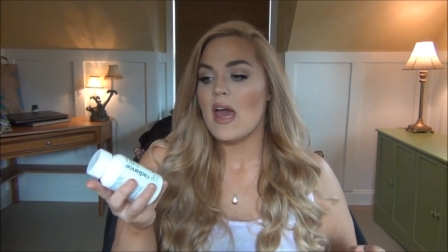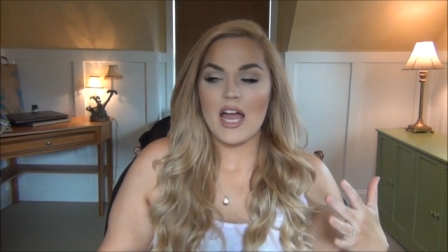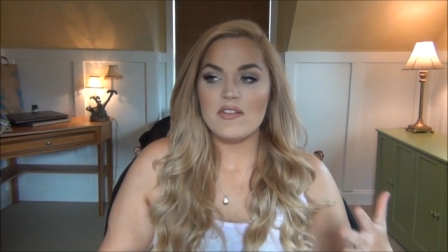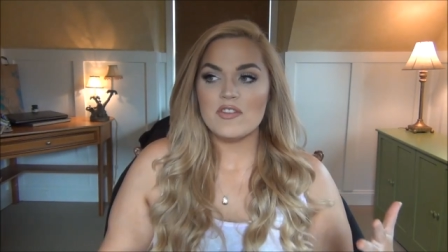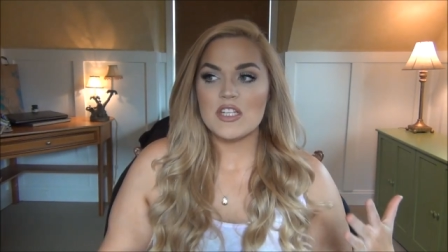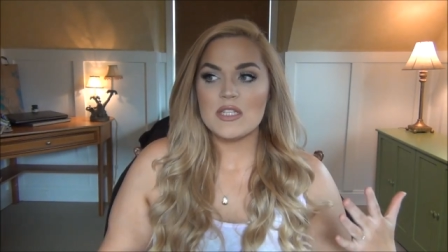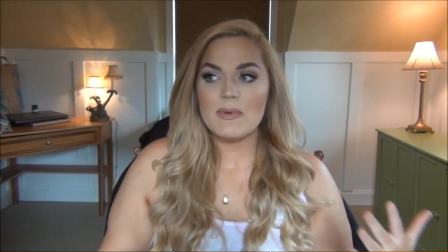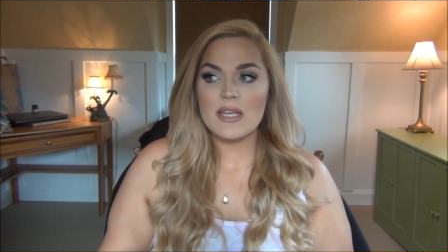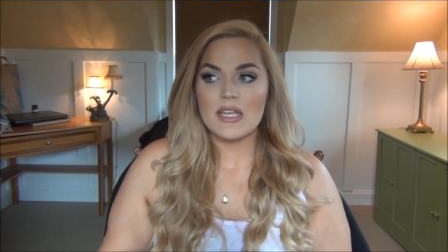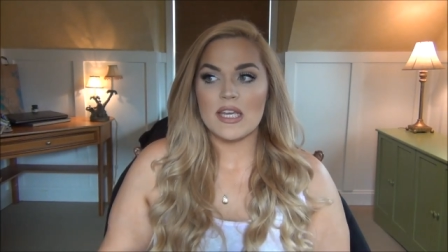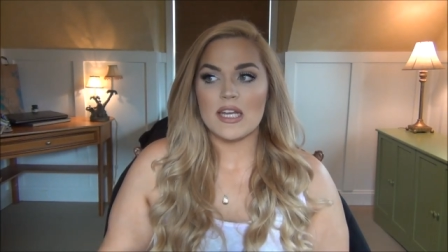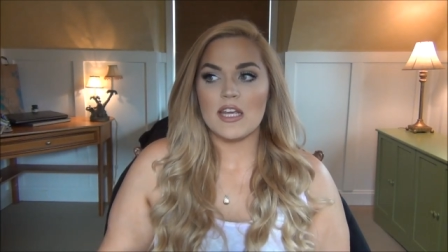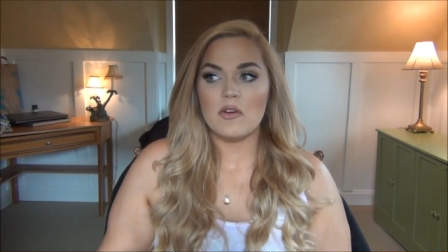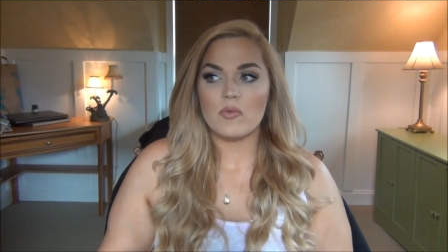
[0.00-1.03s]
I've just been
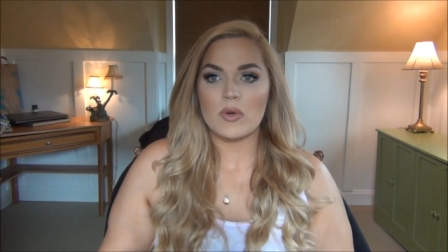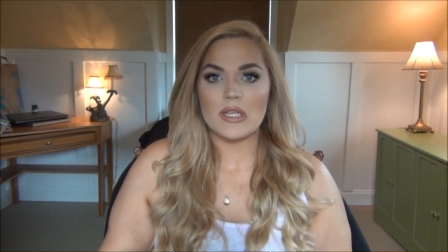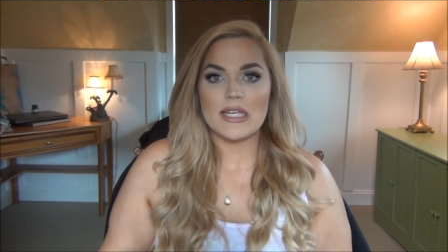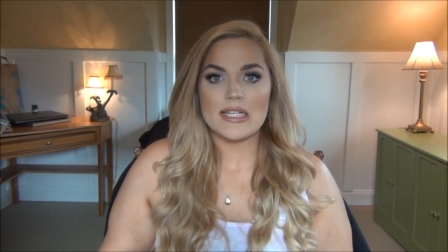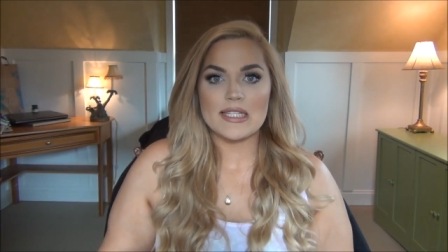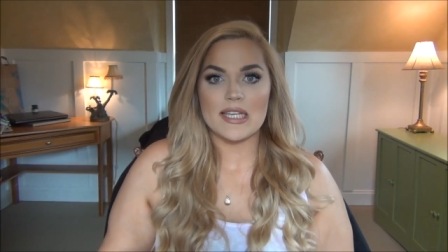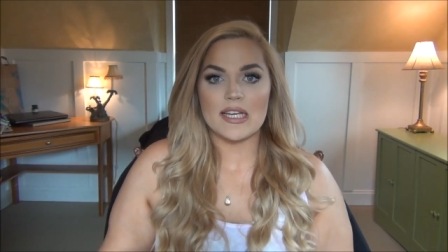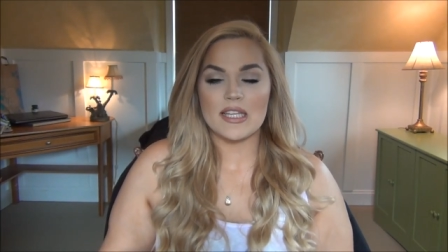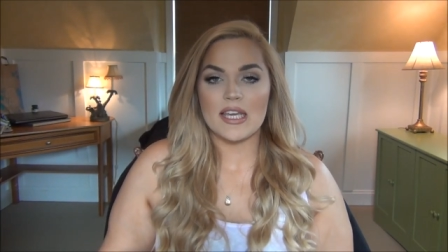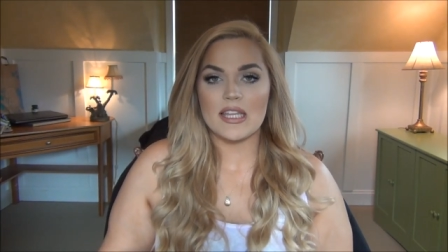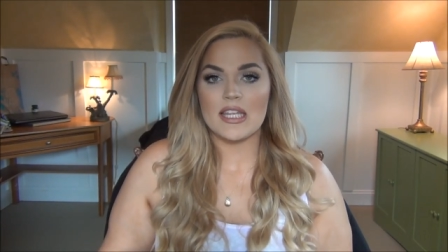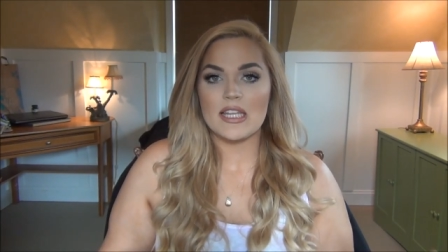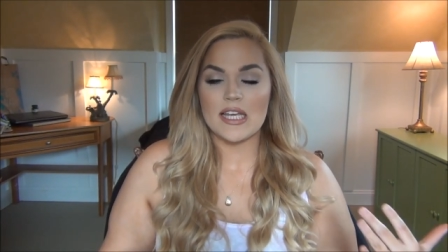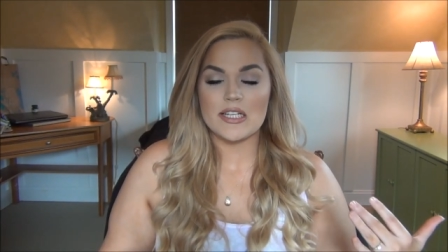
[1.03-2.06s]
getting really sick
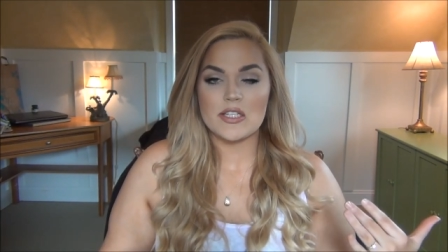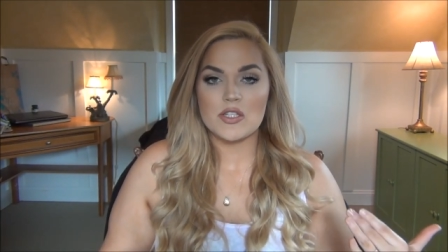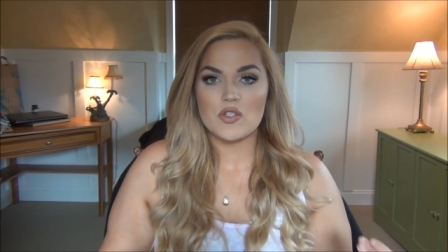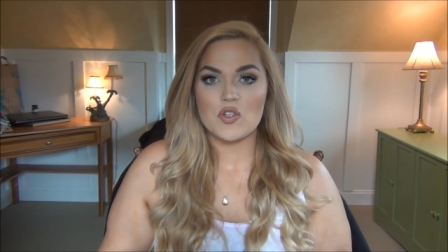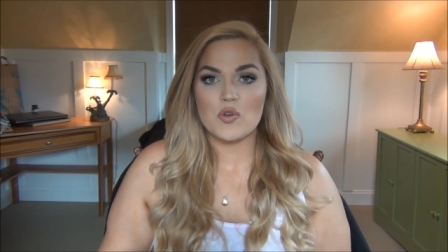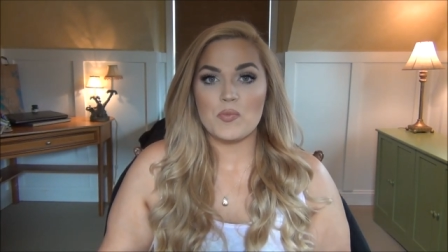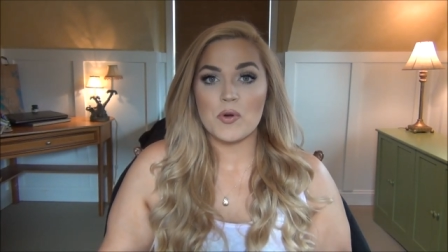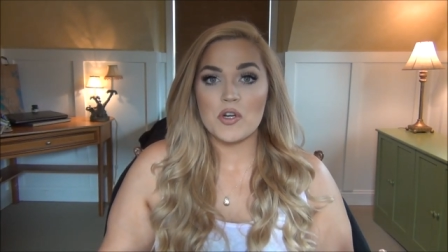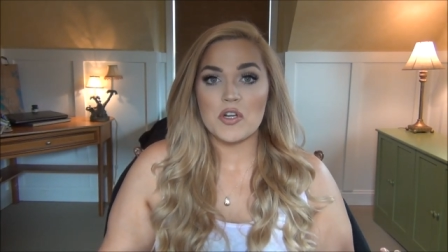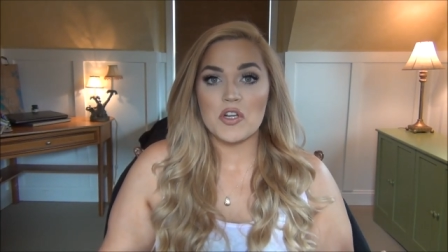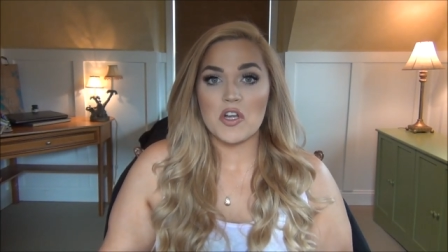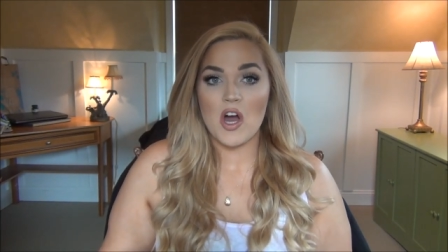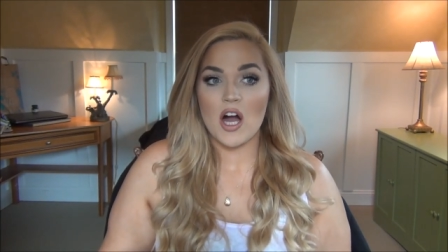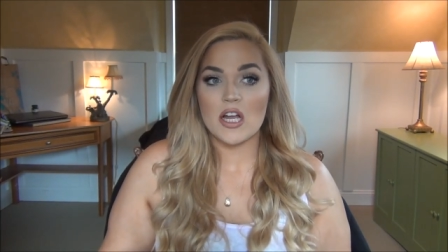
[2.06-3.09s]
lately, like super
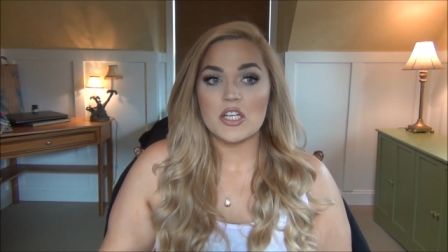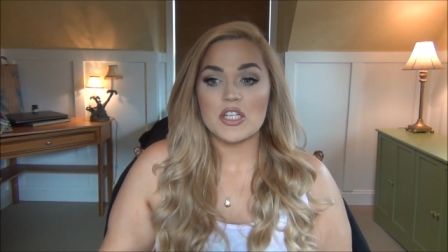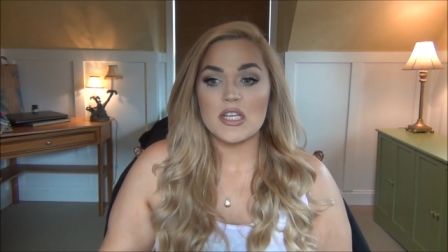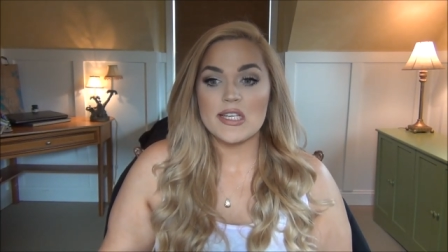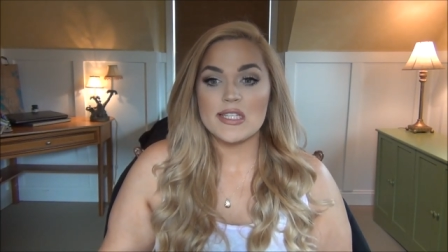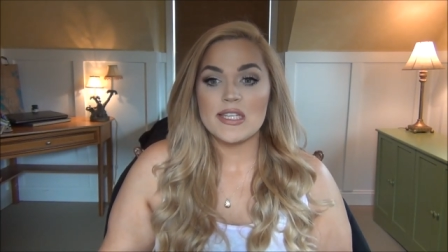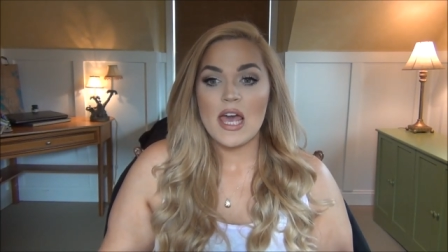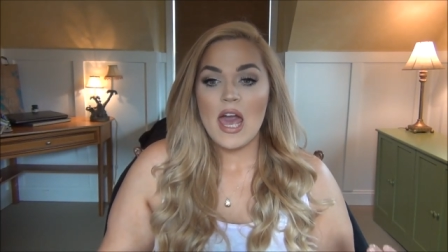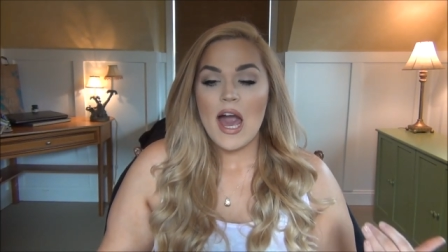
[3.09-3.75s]
nauseous.